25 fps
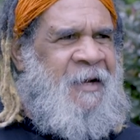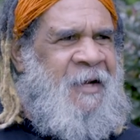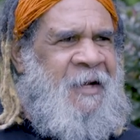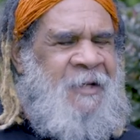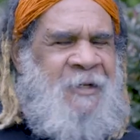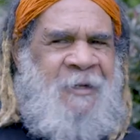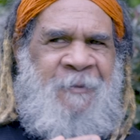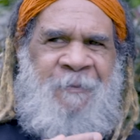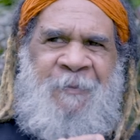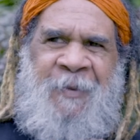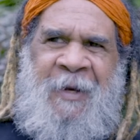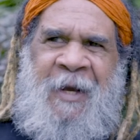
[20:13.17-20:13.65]

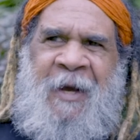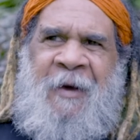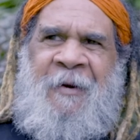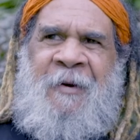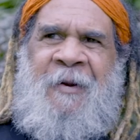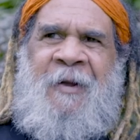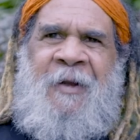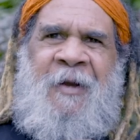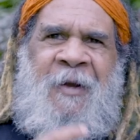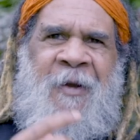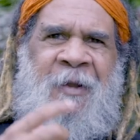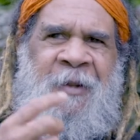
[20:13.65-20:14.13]
It's
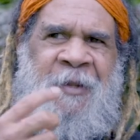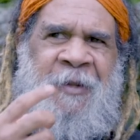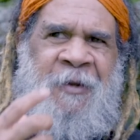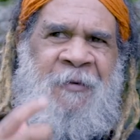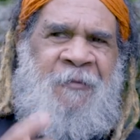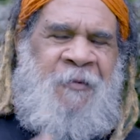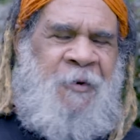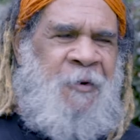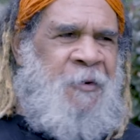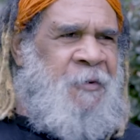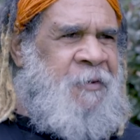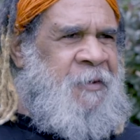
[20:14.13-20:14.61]
about the
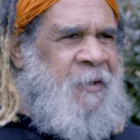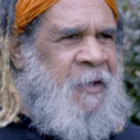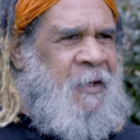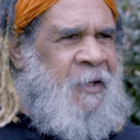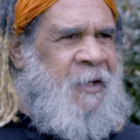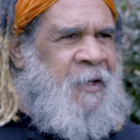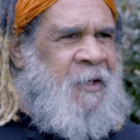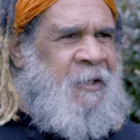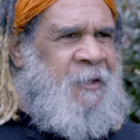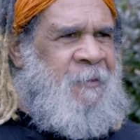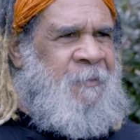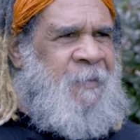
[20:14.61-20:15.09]
truth
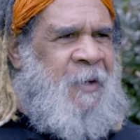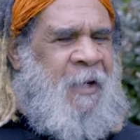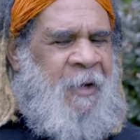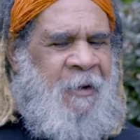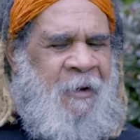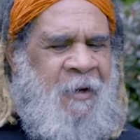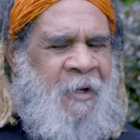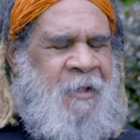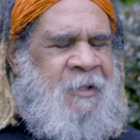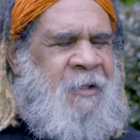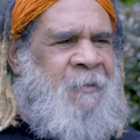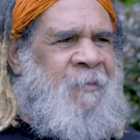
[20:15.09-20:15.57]
telling. It's about,
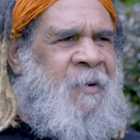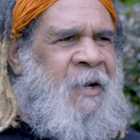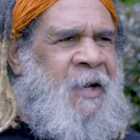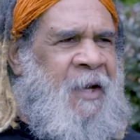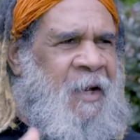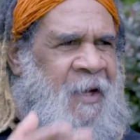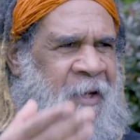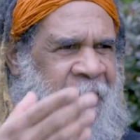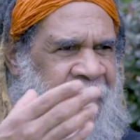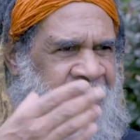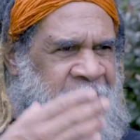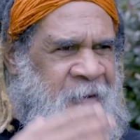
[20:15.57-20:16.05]
like I said,
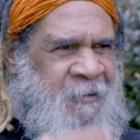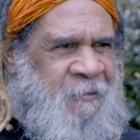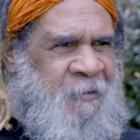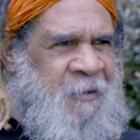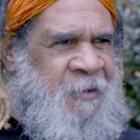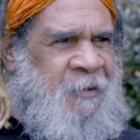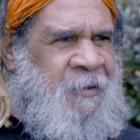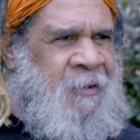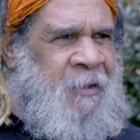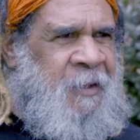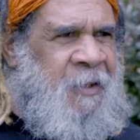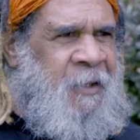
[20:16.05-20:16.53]
bringing in those
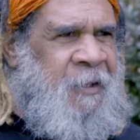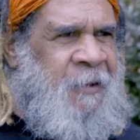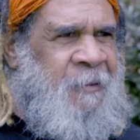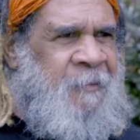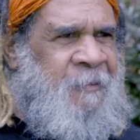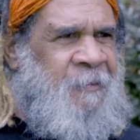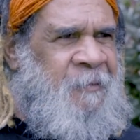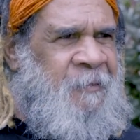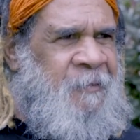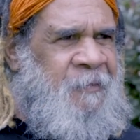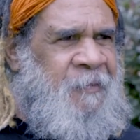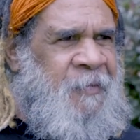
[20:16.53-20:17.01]
truth telling,
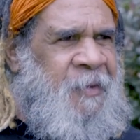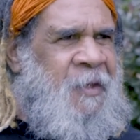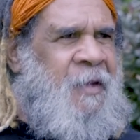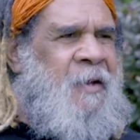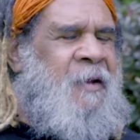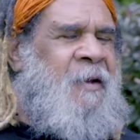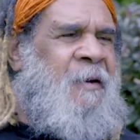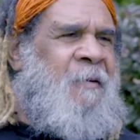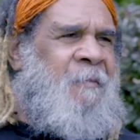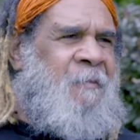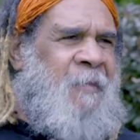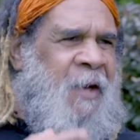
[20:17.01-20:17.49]

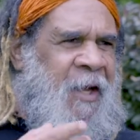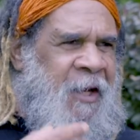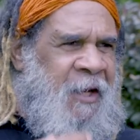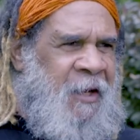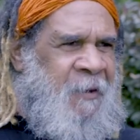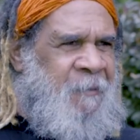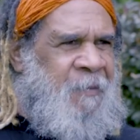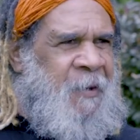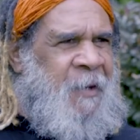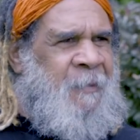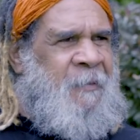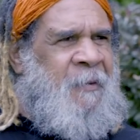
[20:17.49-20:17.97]

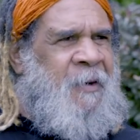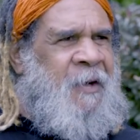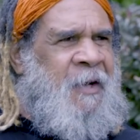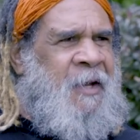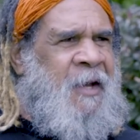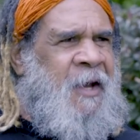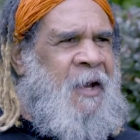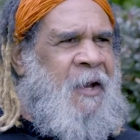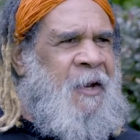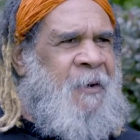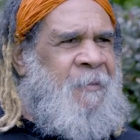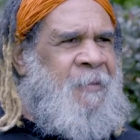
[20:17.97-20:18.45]
making people
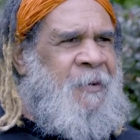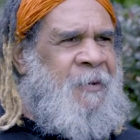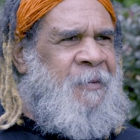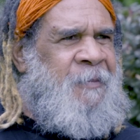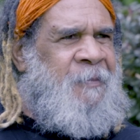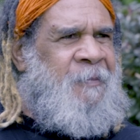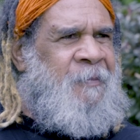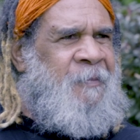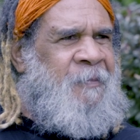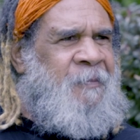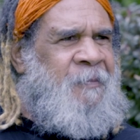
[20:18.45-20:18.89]
accountable,